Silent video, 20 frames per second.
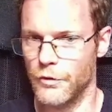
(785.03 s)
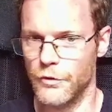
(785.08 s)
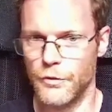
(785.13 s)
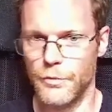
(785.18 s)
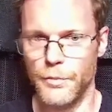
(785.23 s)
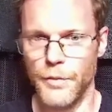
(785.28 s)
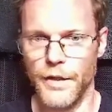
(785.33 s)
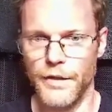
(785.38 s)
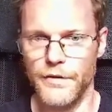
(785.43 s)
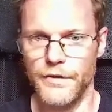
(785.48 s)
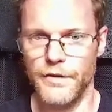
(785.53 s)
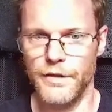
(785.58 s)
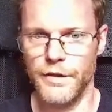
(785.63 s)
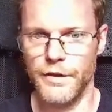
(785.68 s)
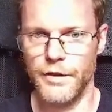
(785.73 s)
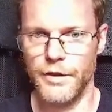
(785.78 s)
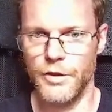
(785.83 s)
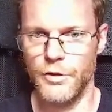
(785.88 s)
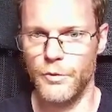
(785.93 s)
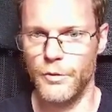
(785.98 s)
basic
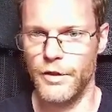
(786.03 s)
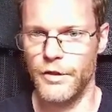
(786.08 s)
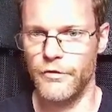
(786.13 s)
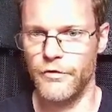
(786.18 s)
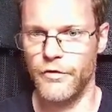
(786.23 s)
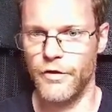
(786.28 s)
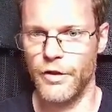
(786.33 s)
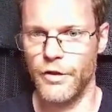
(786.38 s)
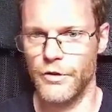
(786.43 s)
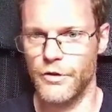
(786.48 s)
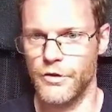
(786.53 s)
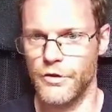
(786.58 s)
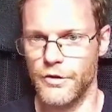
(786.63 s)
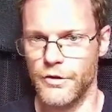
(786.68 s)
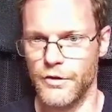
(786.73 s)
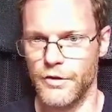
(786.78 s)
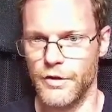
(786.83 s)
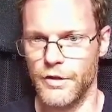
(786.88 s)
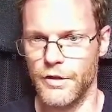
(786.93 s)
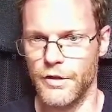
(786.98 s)
UV
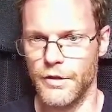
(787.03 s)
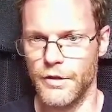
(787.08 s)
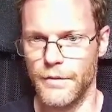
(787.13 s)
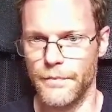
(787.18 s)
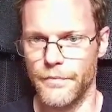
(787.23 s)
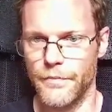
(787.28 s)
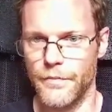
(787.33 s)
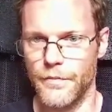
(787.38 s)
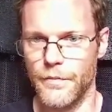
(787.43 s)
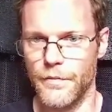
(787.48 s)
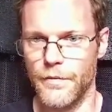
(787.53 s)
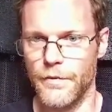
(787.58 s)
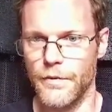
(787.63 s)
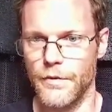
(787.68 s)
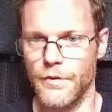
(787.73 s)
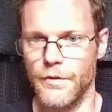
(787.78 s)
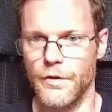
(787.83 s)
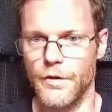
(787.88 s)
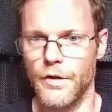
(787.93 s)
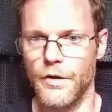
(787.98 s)
functions here.
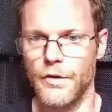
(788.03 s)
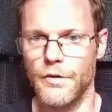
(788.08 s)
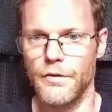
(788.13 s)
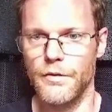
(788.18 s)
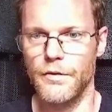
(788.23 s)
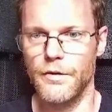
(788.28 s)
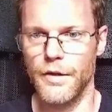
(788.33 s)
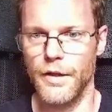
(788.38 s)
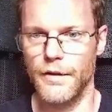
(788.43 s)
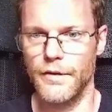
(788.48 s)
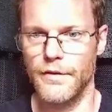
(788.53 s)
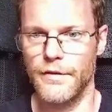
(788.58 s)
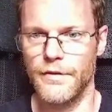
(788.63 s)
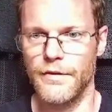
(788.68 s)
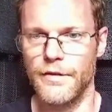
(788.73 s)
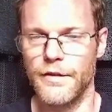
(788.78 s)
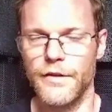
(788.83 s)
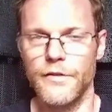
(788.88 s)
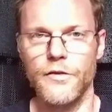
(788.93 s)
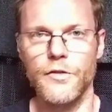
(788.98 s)
So that's
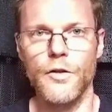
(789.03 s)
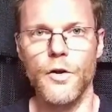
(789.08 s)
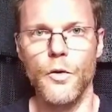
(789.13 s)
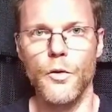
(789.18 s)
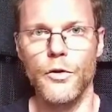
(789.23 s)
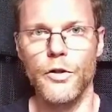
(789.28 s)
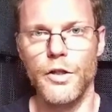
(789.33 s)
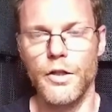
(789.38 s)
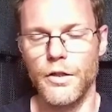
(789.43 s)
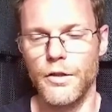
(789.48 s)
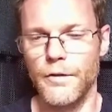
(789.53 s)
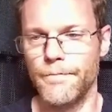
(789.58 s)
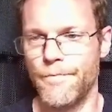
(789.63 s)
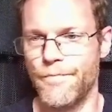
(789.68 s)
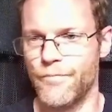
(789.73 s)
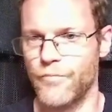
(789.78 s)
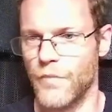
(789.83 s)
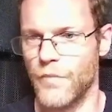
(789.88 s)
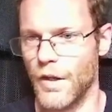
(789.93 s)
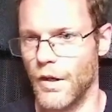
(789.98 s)
this node here.
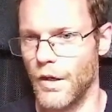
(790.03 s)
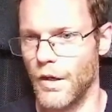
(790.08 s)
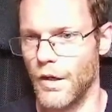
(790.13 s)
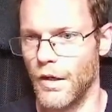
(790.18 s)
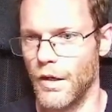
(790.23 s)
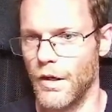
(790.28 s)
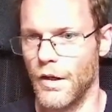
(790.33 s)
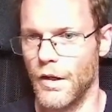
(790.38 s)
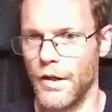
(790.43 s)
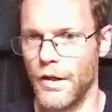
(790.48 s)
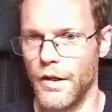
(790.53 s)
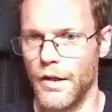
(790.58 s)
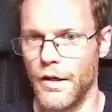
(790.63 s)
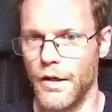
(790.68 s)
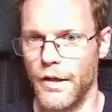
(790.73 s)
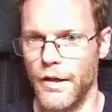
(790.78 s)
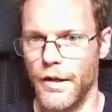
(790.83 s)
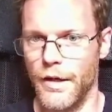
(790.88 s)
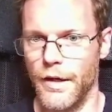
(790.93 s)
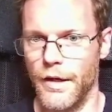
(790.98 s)

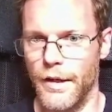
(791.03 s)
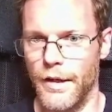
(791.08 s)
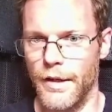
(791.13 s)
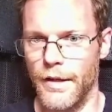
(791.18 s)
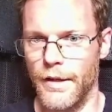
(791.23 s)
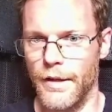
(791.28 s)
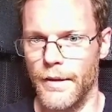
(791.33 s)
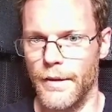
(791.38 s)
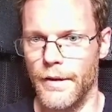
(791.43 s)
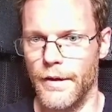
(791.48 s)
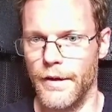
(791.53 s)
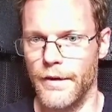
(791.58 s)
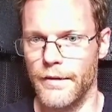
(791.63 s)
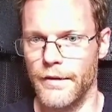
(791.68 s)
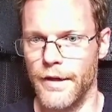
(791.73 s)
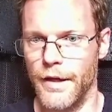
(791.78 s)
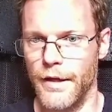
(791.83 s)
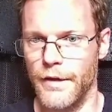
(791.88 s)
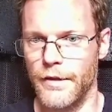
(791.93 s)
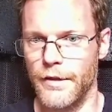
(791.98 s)
And
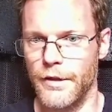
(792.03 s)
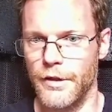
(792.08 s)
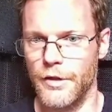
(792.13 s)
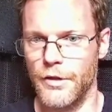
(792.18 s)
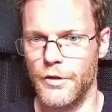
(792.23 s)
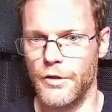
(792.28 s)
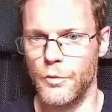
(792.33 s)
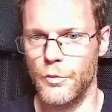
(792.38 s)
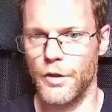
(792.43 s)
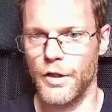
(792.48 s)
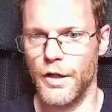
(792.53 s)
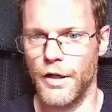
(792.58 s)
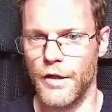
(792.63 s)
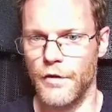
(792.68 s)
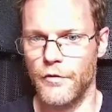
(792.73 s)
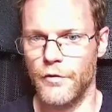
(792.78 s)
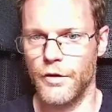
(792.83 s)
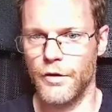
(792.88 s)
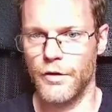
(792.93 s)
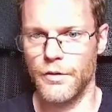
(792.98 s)
then here we have
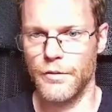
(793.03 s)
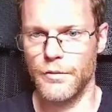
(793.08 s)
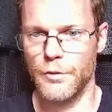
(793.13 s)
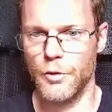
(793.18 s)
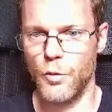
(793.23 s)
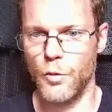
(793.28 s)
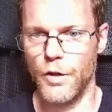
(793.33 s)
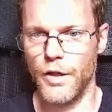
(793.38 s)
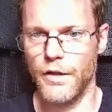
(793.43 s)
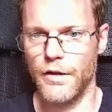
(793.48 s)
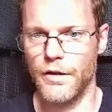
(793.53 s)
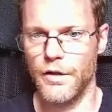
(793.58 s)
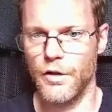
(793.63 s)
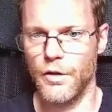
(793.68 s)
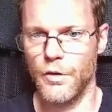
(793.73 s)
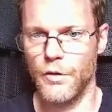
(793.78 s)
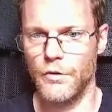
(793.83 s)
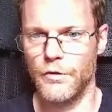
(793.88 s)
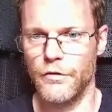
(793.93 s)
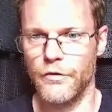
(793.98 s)
a quick
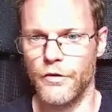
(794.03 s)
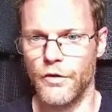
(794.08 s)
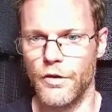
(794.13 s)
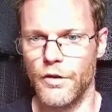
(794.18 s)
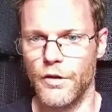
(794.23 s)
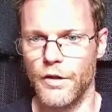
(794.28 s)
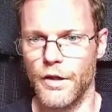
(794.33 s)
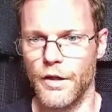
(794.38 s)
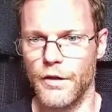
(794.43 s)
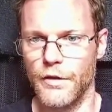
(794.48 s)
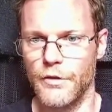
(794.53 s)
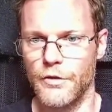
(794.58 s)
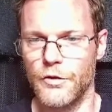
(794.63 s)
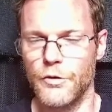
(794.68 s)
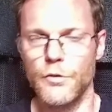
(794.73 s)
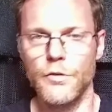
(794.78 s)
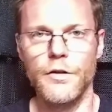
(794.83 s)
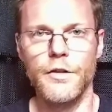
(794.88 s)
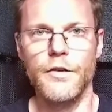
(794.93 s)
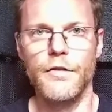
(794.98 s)
node for the
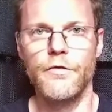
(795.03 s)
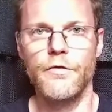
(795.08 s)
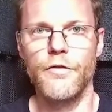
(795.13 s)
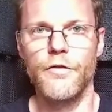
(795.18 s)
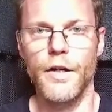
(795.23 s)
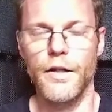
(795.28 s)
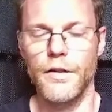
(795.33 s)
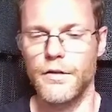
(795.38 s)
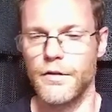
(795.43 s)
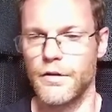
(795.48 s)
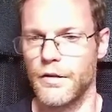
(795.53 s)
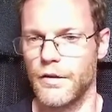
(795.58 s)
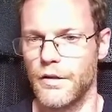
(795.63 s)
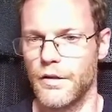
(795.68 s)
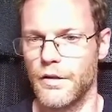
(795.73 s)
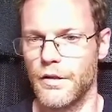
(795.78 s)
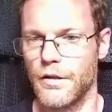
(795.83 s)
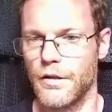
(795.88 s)
Julia fractal.